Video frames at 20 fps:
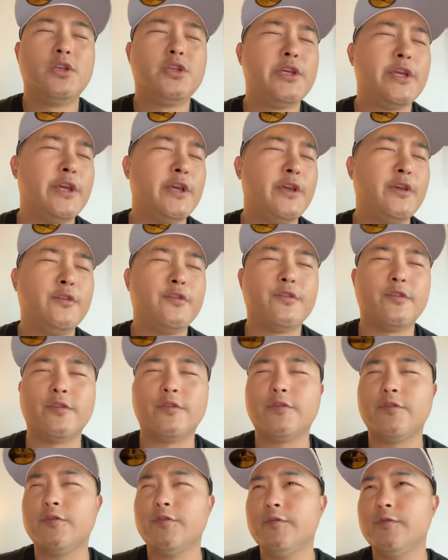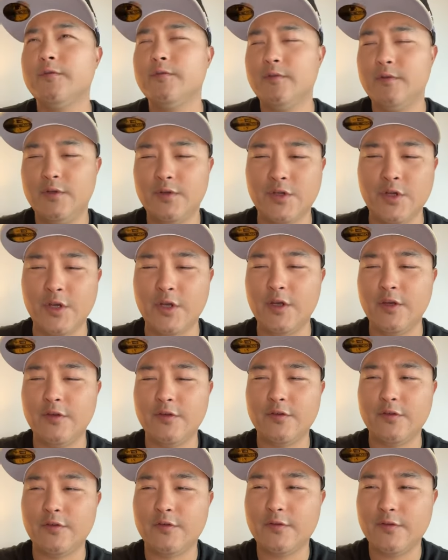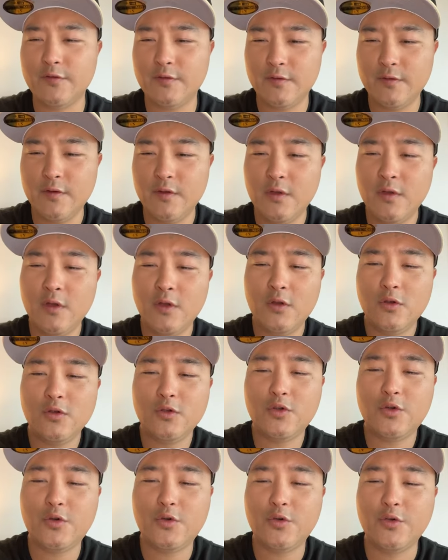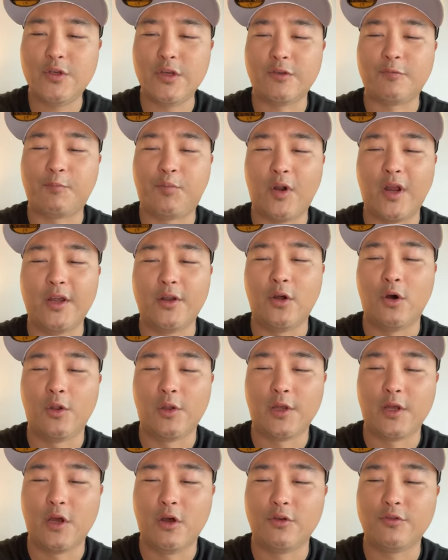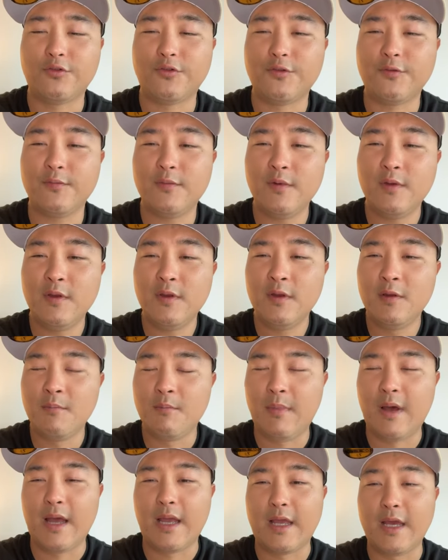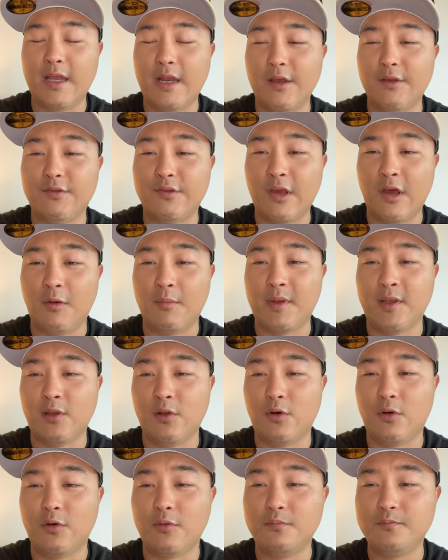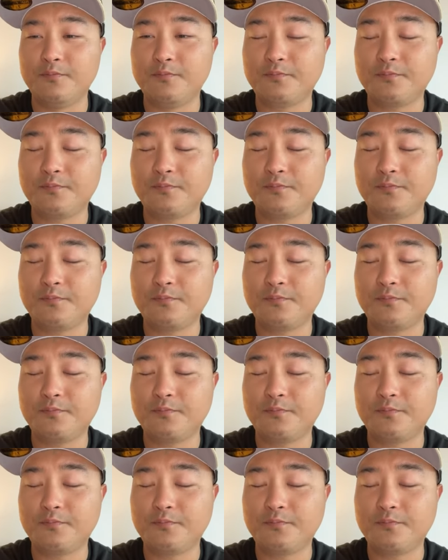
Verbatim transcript: Jesus, Jesus. Just pray in the Holy Ghost. My goodness, help me, Lord.